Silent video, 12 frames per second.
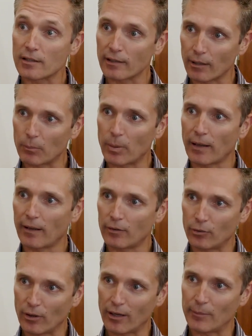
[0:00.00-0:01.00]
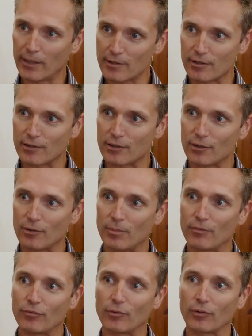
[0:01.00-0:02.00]
Ian Player, who I mentioned to you
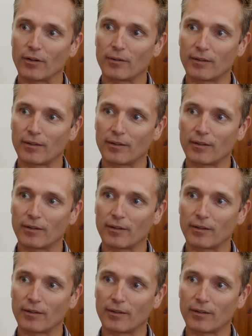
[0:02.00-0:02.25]
before, the,